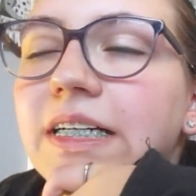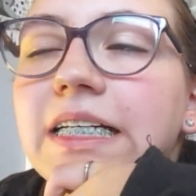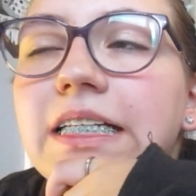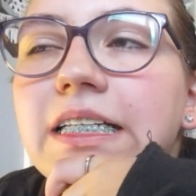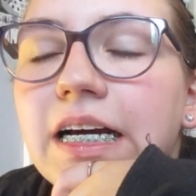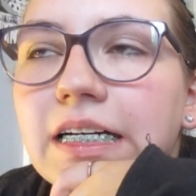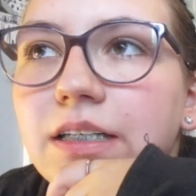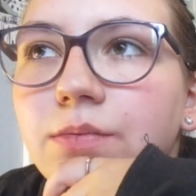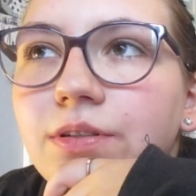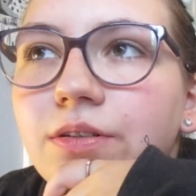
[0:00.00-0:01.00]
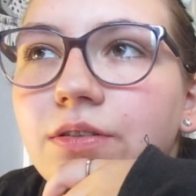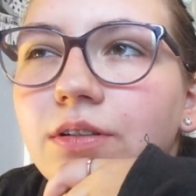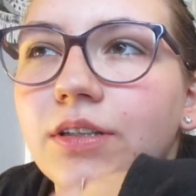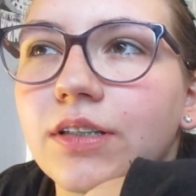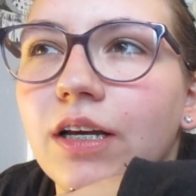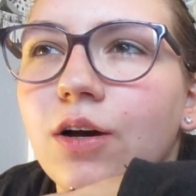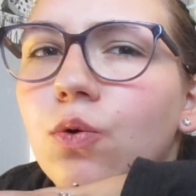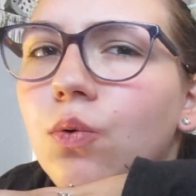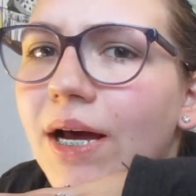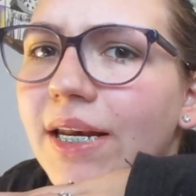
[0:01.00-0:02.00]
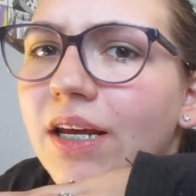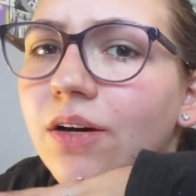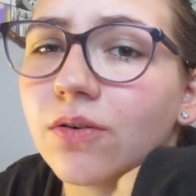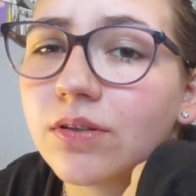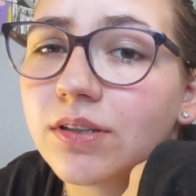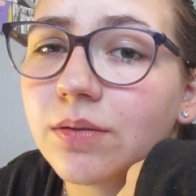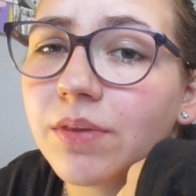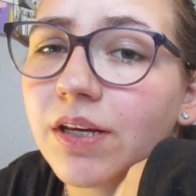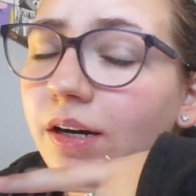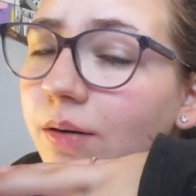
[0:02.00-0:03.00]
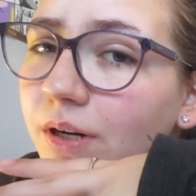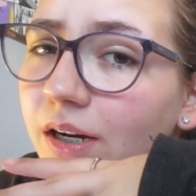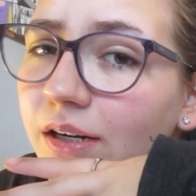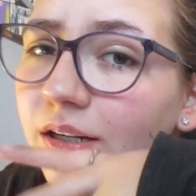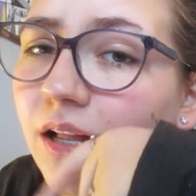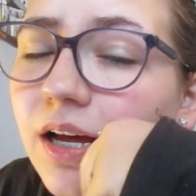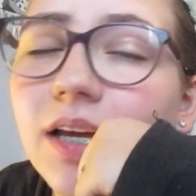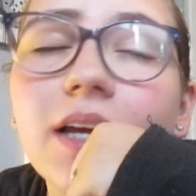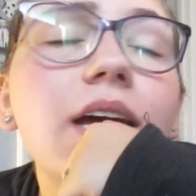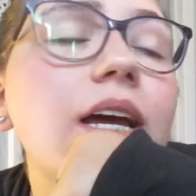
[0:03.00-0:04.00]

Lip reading: Next episode looks like a wedding or something, I'm not gonna lie.